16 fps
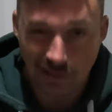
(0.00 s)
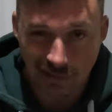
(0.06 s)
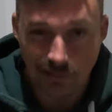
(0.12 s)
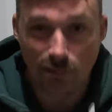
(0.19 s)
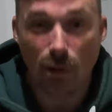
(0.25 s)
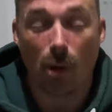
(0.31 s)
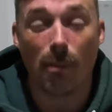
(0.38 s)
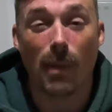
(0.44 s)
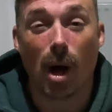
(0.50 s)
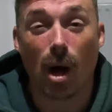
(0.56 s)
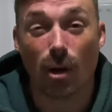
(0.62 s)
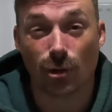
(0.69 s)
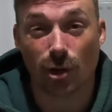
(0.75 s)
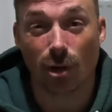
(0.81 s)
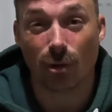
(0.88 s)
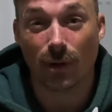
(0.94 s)

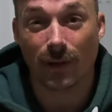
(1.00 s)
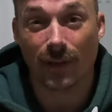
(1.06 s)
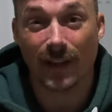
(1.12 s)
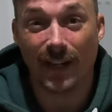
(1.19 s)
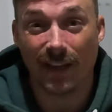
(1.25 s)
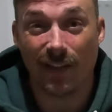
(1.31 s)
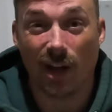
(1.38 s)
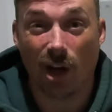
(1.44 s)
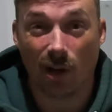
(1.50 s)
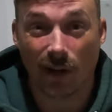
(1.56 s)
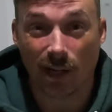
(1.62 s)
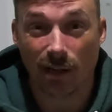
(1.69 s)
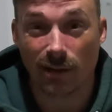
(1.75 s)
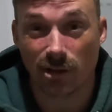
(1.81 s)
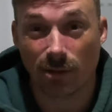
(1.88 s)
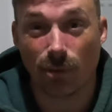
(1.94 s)
miles longer than it, and the
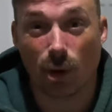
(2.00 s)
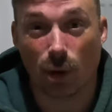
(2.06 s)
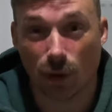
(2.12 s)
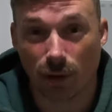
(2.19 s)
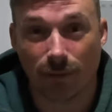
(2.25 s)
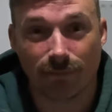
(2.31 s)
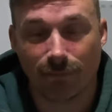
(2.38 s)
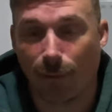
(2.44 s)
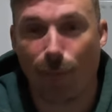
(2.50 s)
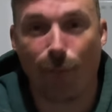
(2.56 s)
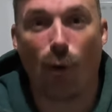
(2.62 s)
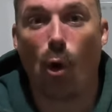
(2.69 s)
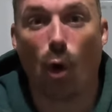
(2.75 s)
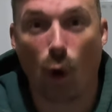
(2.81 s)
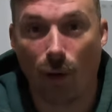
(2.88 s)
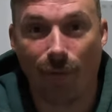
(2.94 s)
likelihood is I'm not going to
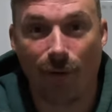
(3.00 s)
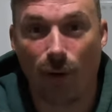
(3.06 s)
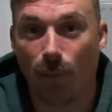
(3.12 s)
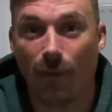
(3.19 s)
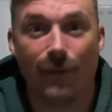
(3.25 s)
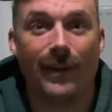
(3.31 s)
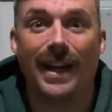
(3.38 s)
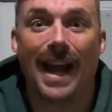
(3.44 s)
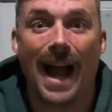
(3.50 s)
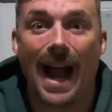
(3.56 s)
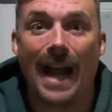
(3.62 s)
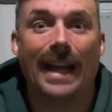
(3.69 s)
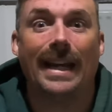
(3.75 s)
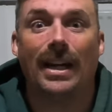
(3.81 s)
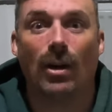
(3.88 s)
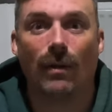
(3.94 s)
fall off it or my feet
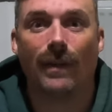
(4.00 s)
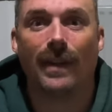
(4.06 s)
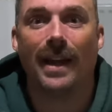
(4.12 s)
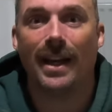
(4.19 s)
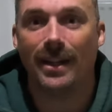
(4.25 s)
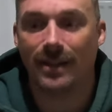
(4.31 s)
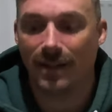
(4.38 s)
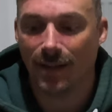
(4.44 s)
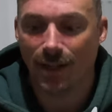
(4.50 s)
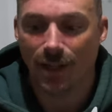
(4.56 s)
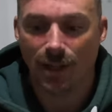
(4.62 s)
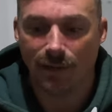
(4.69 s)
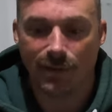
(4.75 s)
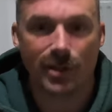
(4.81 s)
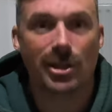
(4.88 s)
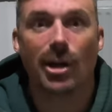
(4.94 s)
hanging off the end
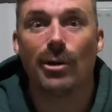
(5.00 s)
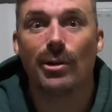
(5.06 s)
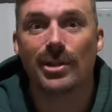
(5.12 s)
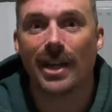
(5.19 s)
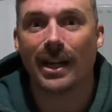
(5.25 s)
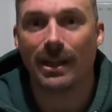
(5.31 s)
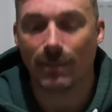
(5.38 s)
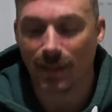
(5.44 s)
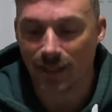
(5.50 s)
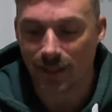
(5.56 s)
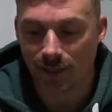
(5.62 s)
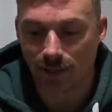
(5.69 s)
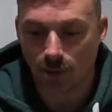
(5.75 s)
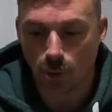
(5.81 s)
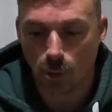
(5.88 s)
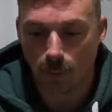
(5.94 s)
for 2 centimeters
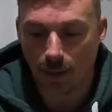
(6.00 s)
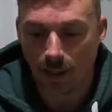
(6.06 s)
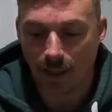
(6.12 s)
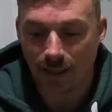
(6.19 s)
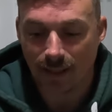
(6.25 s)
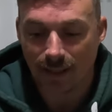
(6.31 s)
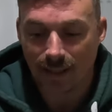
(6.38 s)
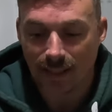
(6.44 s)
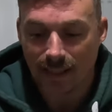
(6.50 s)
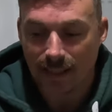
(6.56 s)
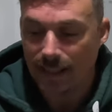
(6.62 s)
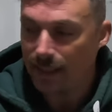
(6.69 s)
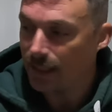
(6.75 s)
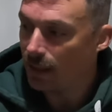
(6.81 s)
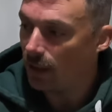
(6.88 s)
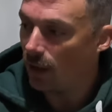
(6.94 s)
at all. But
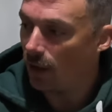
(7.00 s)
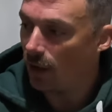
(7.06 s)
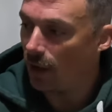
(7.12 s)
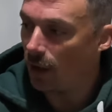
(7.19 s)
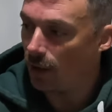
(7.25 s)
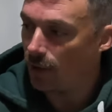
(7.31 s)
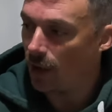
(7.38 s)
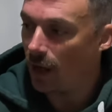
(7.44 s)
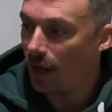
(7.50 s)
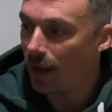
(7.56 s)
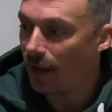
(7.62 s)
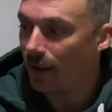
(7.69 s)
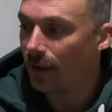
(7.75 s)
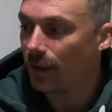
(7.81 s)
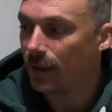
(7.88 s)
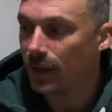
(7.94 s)
I know the
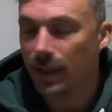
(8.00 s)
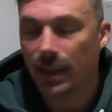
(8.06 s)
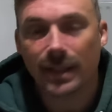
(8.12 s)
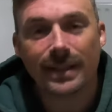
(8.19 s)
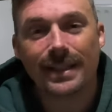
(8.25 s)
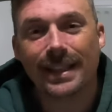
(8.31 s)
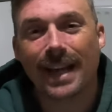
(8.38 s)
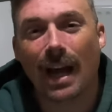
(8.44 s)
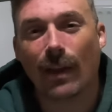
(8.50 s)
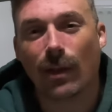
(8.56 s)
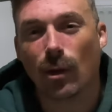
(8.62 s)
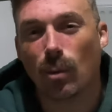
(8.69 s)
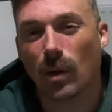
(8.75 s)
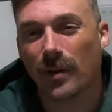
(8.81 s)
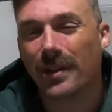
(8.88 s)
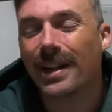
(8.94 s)

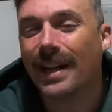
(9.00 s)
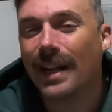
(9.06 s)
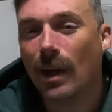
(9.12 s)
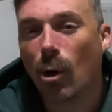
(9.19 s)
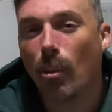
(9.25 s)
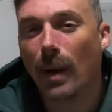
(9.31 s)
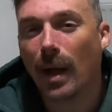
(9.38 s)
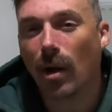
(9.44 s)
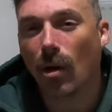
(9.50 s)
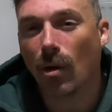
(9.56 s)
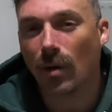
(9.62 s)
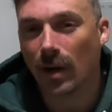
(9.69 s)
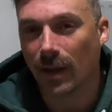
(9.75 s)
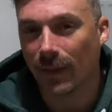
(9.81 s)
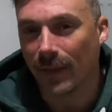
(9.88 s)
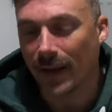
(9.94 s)
Decathlon one's a little bit
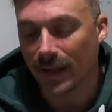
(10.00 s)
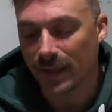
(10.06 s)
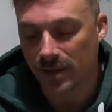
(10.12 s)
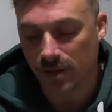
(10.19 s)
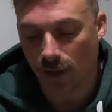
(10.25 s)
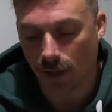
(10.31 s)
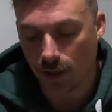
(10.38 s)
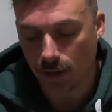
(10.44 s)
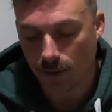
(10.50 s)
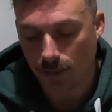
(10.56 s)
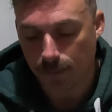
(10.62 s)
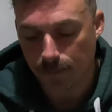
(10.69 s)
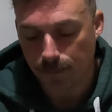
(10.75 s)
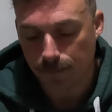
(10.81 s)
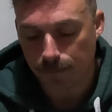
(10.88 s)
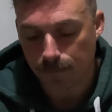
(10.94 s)
longer than that, so
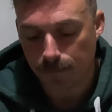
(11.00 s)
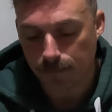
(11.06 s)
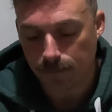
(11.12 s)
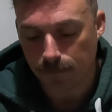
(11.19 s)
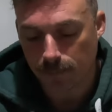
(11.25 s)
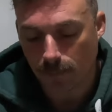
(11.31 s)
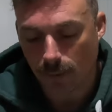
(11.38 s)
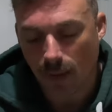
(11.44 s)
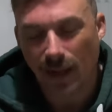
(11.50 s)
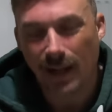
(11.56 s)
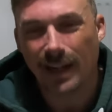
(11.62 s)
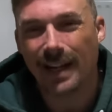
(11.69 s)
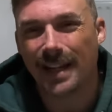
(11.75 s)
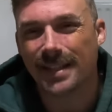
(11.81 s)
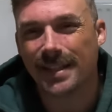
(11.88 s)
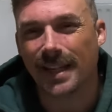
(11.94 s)

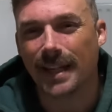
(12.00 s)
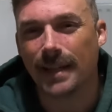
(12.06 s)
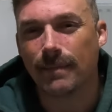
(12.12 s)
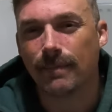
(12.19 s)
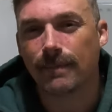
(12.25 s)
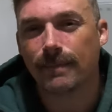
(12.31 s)
let's see.